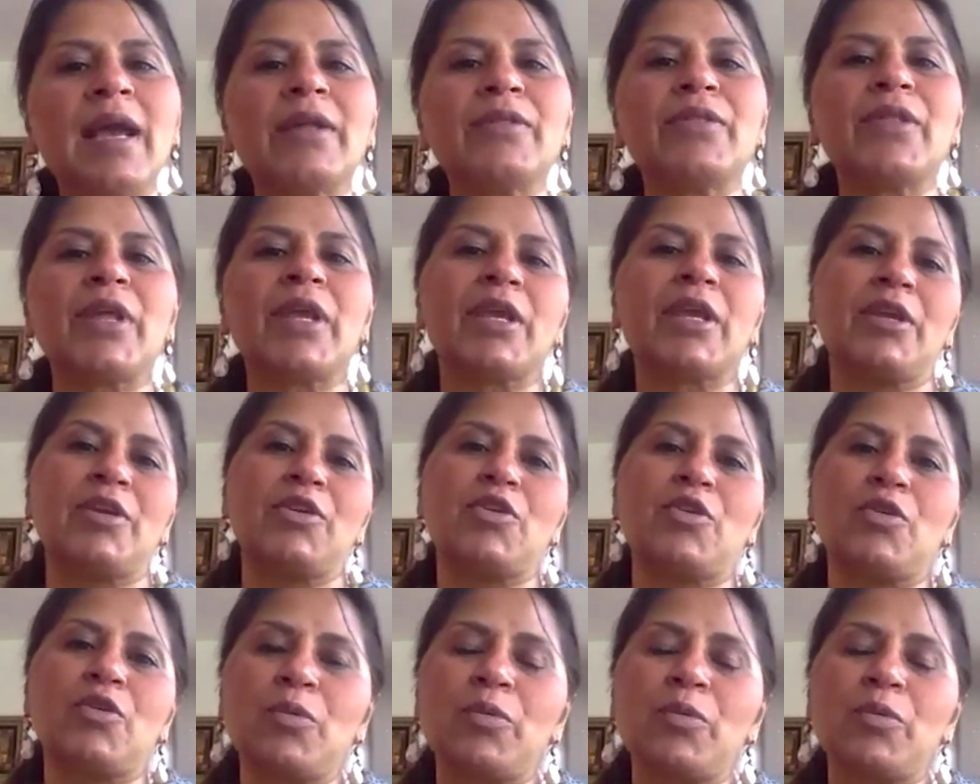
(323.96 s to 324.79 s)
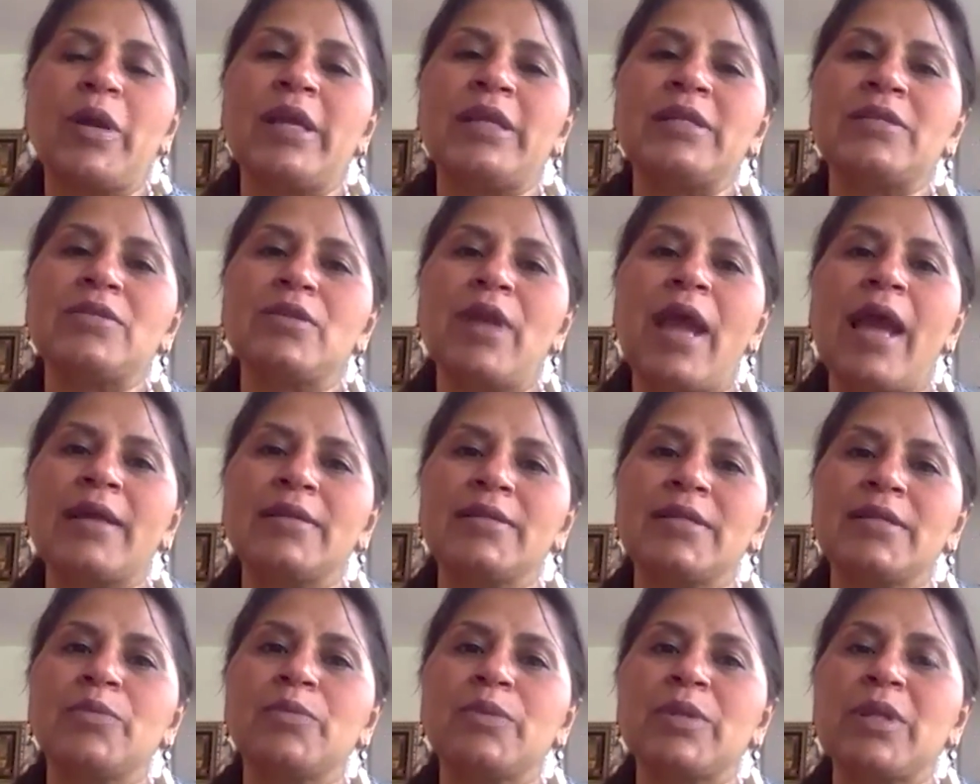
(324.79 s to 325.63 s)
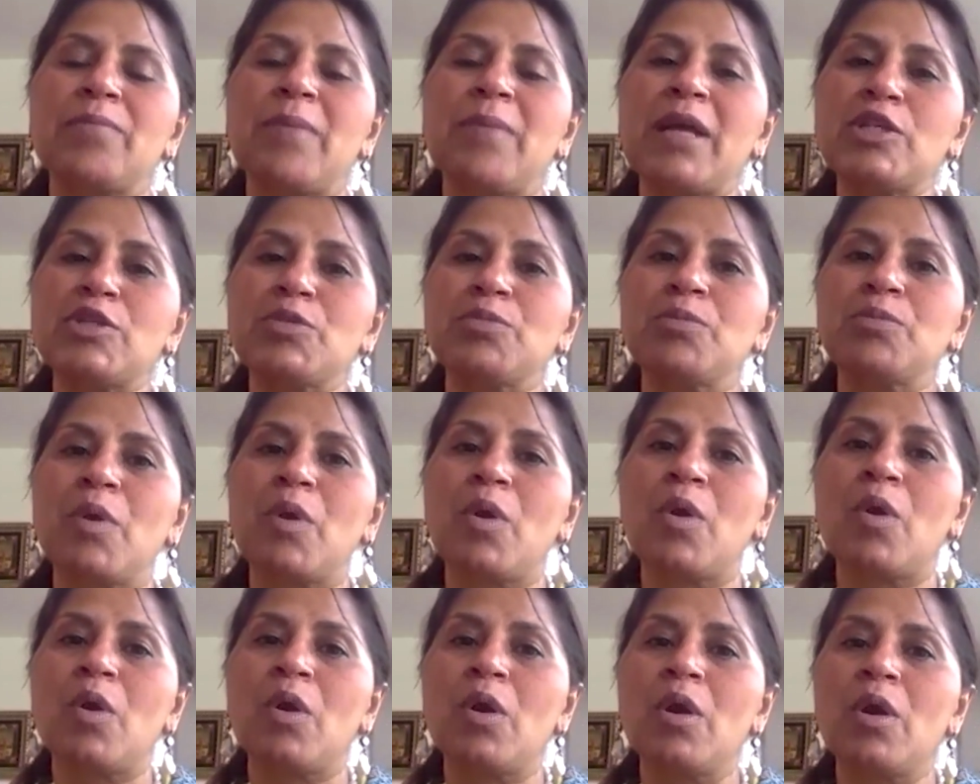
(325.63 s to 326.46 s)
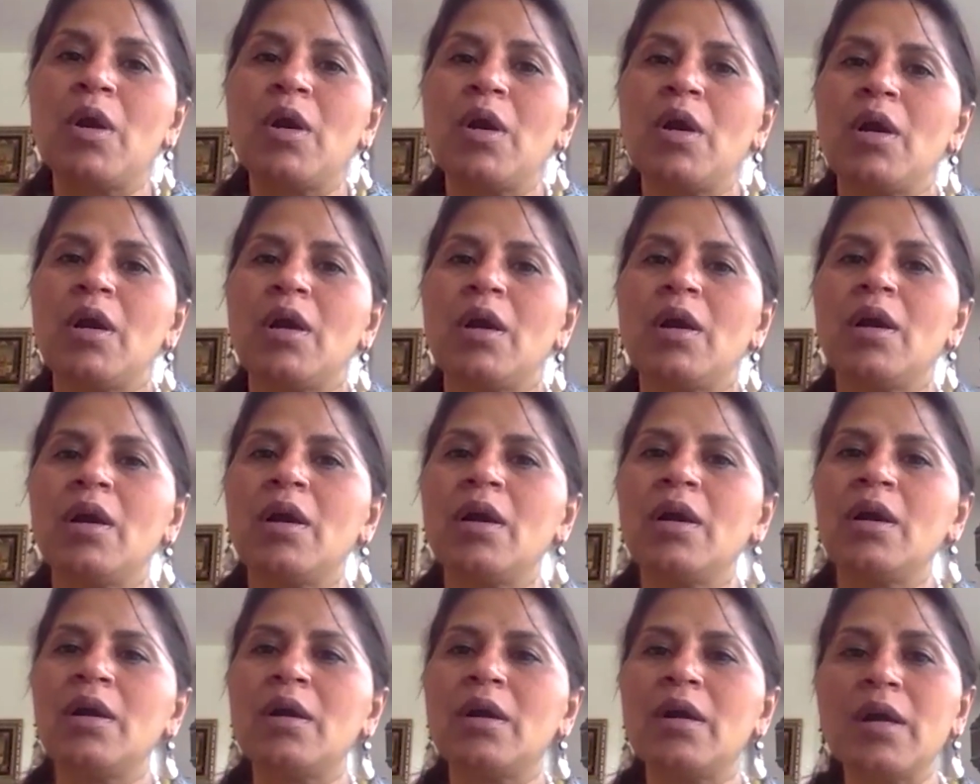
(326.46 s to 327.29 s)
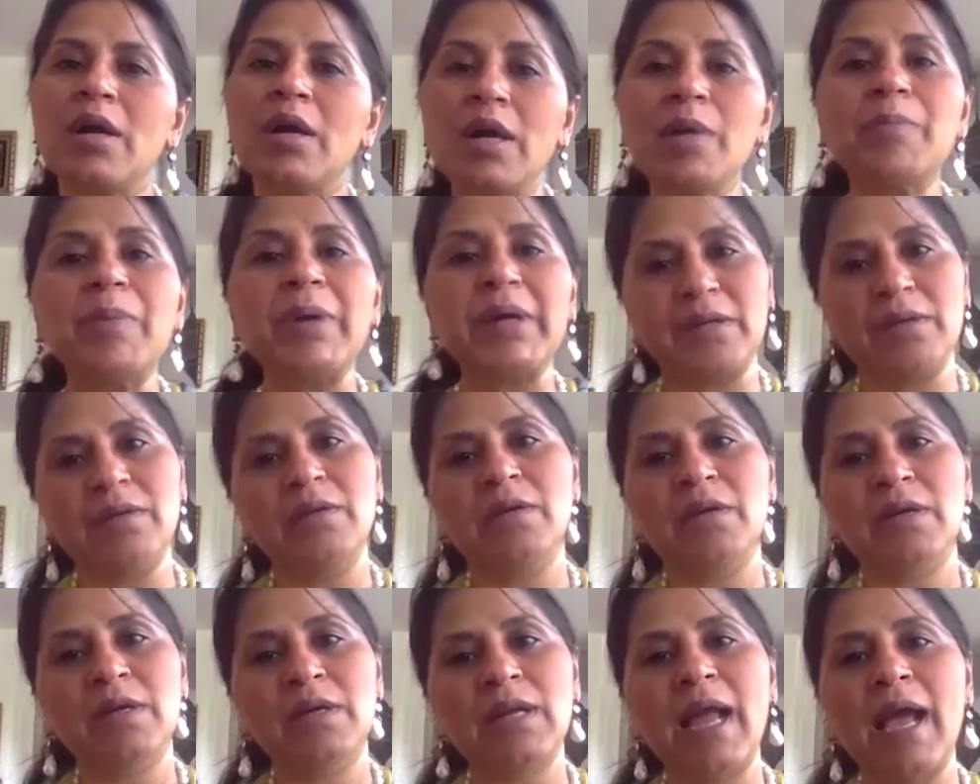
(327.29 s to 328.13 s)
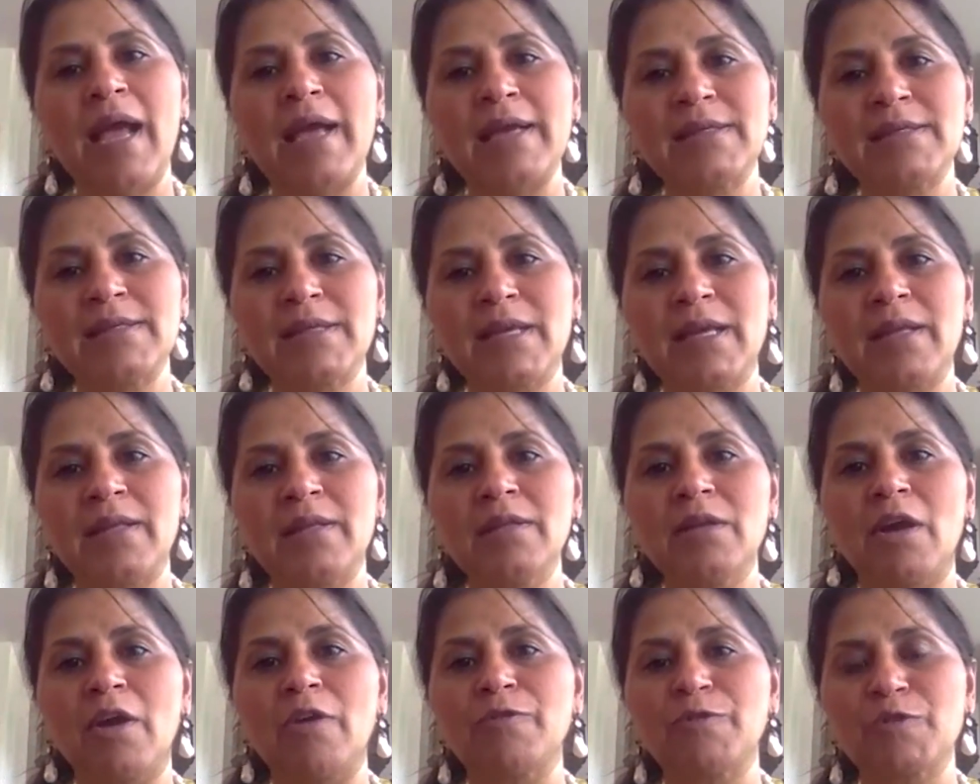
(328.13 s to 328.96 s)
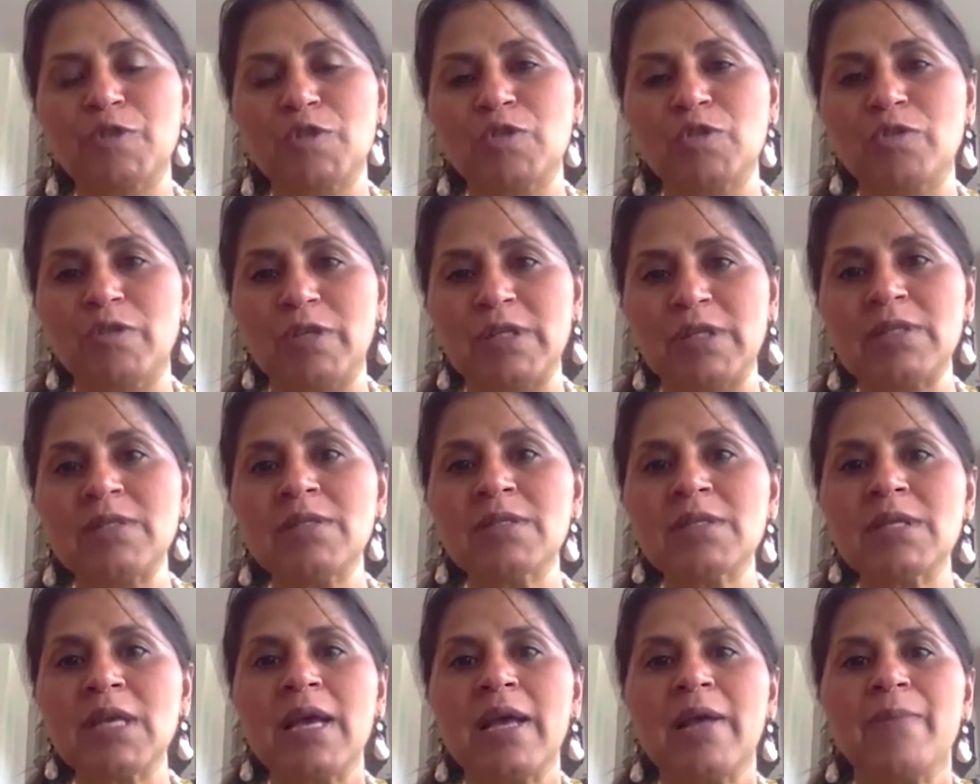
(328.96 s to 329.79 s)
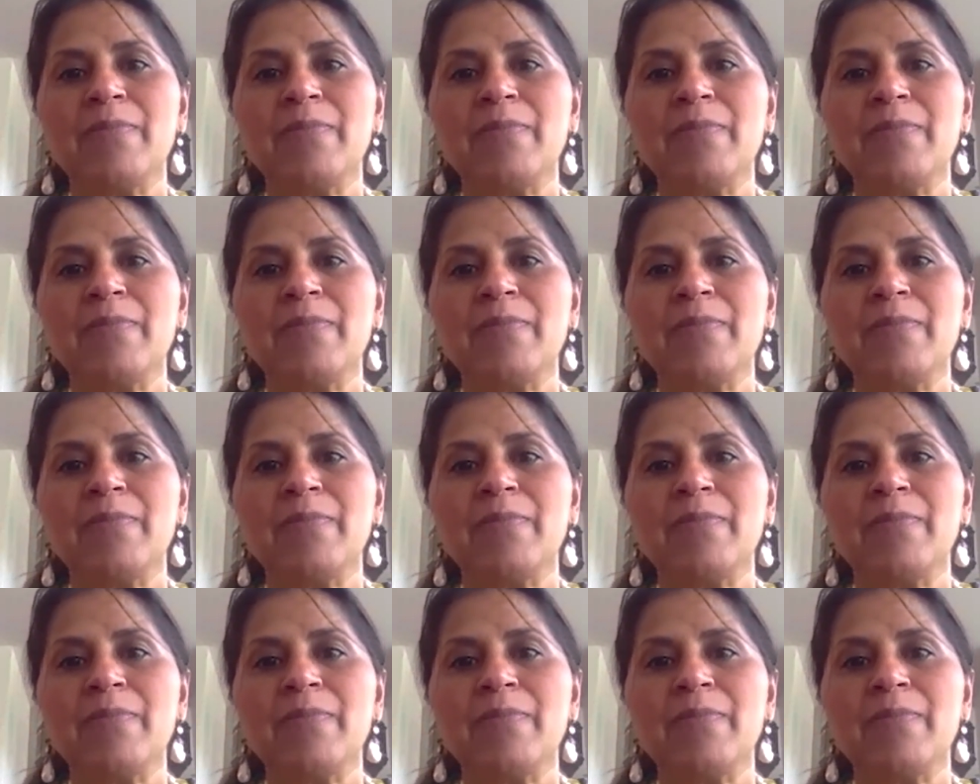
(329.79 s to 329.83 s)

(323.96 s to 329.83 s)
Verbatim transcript: and they, you know, were interacting with a much more uh, urban clientele of students.